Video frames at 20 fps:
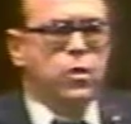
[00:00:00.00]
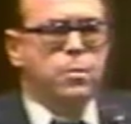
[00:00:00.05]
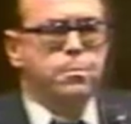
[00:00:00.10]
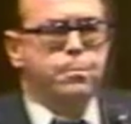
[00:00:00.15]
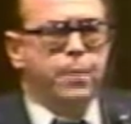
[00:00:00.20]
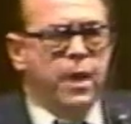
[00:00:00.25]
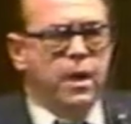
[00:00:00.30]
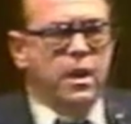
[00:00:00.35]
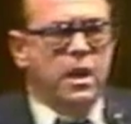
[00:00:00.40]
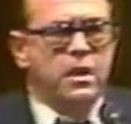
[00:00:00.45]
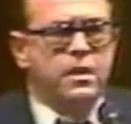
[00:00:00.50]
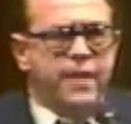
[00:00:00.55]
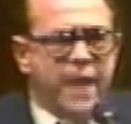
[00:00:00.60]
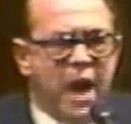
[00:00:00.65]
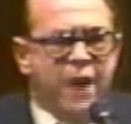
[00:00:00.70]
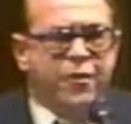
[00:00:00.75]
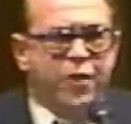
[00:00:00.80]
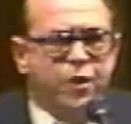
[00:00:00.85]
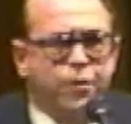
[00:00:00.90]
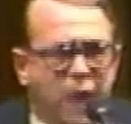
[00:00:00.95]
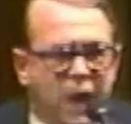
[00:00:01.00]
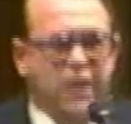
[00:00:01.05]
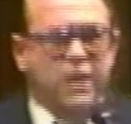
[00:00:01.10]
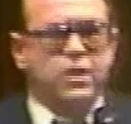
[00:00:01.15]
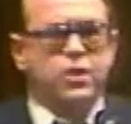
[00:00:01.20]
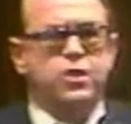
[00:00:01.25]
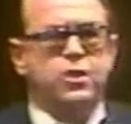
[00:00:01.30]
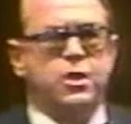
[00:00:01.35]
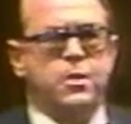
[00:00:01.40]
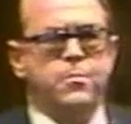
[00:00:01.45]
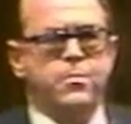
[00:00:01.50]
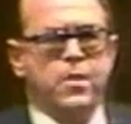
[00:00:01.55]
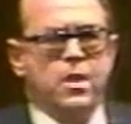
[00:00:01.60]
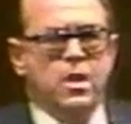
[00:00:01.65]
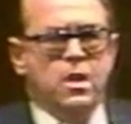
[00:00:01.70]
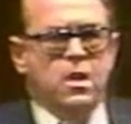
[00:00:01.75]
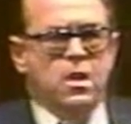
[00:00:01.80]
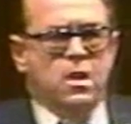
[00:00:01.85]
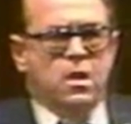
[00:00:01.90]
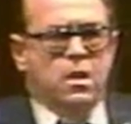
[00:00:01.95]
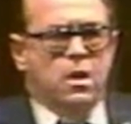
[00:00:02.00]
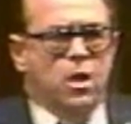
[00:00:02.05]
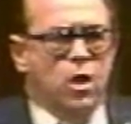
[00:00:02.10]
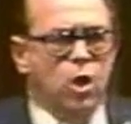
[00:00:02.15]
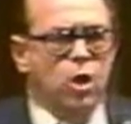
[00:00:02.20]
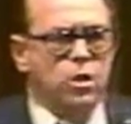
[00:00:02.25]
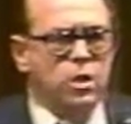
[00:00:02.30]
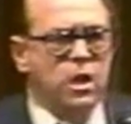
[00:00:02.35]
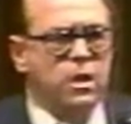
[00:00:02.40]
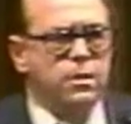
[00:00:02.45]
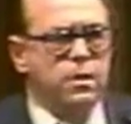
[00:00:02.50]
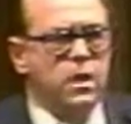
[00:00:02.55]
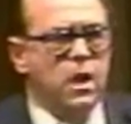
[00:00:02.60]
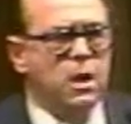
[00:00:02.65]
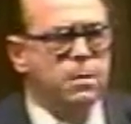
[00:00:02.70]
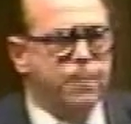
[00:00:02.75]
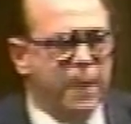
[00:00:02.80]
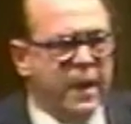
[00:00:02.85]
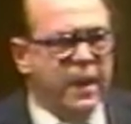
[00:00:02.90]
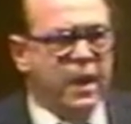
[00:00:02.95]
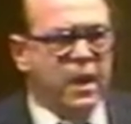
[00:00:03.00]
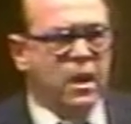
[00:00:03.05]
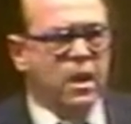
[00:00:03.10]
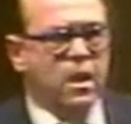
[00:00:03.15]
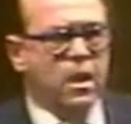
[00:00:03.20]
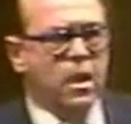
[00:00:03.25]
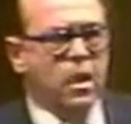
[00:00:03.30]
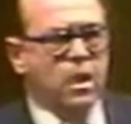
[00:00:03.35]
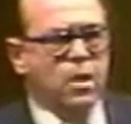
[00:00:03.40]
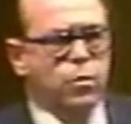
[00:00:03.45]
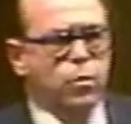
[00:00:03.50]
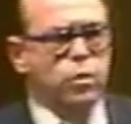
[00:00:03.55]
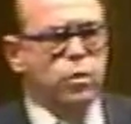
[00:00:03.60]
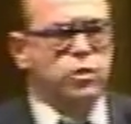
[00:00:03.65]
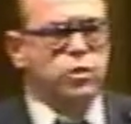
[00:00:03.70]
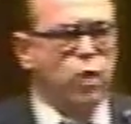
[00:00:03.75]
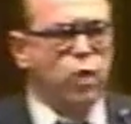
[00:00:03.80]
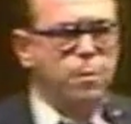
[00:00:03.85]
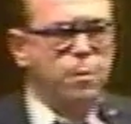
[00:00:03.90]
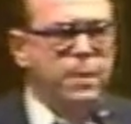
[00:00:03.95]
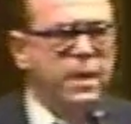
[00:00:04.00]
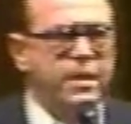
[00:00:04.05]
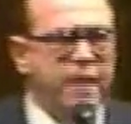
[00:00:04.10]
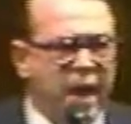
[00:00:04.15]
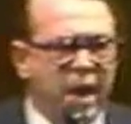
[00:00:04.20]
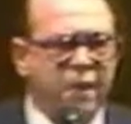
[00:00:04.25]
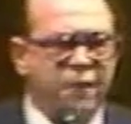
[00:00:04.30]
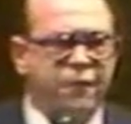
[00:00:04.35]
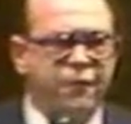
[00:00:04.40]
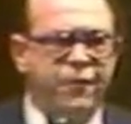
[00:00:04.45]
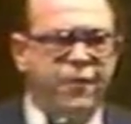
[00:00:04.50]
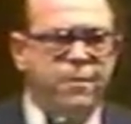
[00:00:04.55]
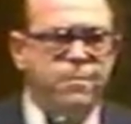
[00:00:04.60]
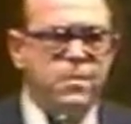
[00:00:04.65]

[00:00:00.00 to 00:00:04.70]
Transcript: when Bill and Kathy Rice heard that little Betty was going to be deaf.